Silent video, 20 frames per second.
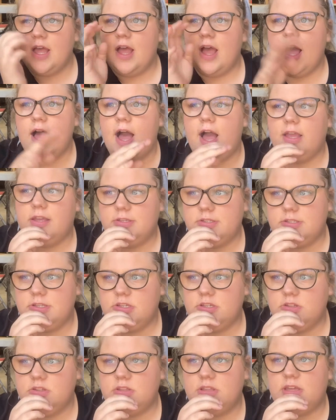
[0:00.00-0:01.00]
I used to
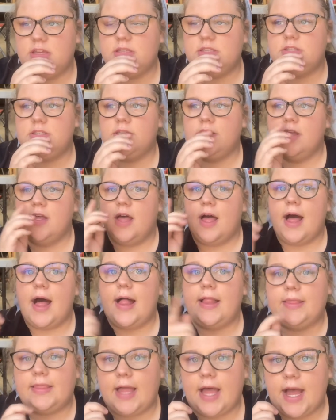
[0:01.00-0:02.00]
do this
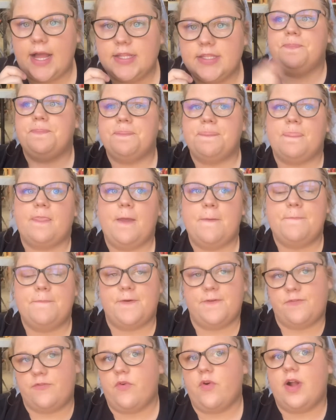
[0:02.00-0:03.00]
a lot
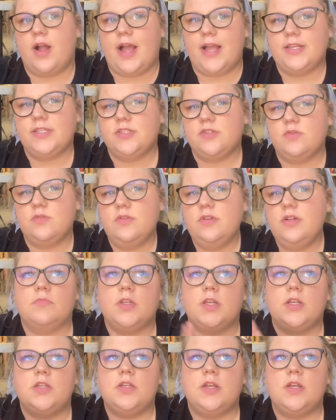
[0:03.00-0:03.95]
before high school,